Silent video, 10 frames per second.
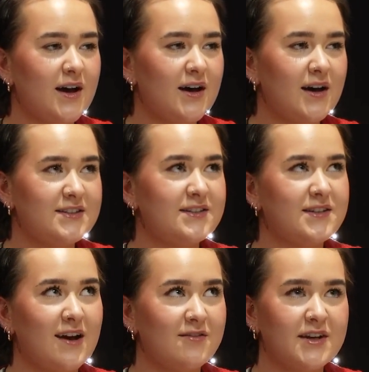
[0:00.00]
a
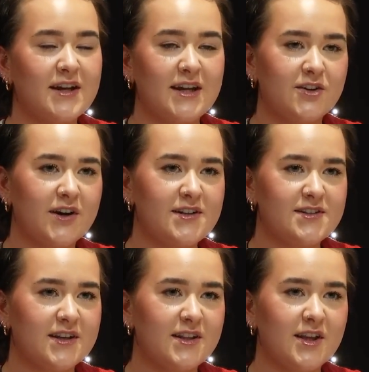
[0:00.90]
definite increase
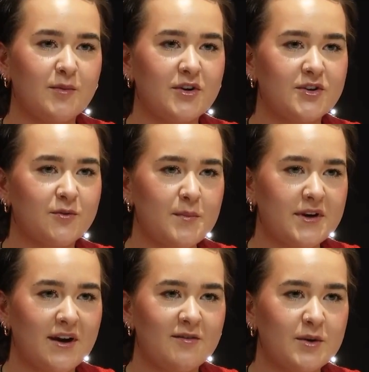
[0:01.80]
in the amount of women
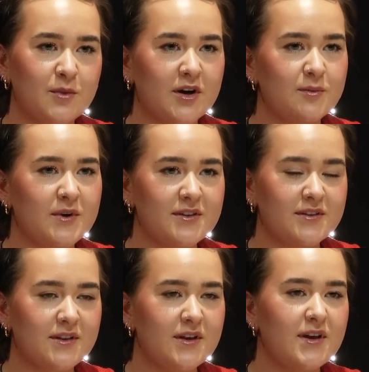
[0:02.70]
I've been working with.
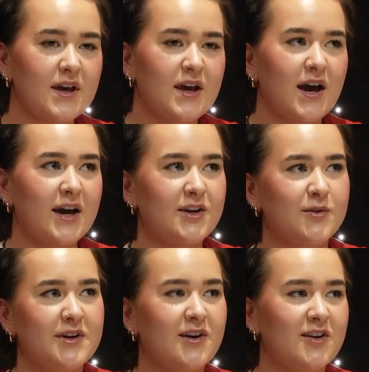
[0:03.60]
I know
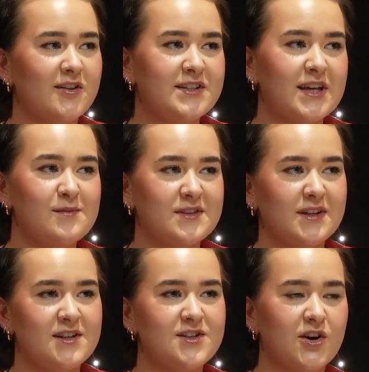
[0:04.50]
in a lot of the teams that
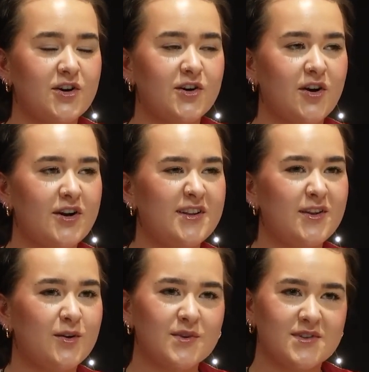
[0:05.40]
I started out in,
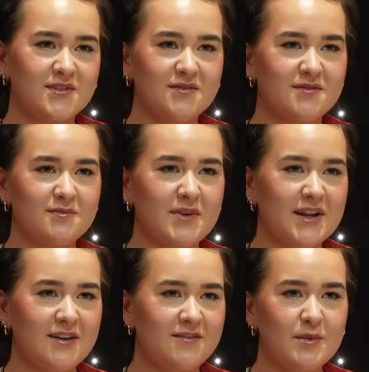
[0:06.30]
there wasn't
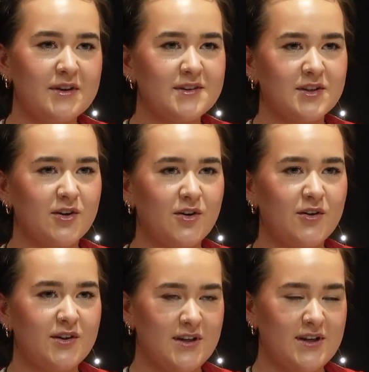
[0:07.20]
many females at
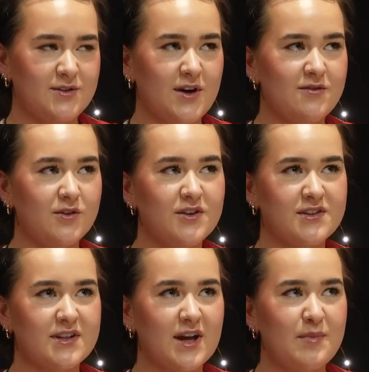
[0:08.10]
all. So I've
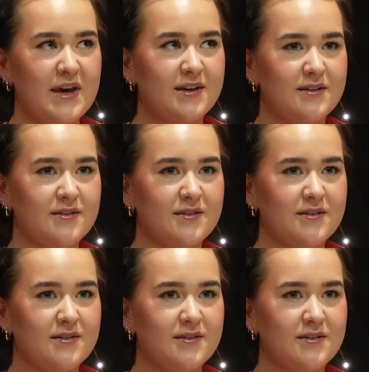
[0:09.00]
noticed a big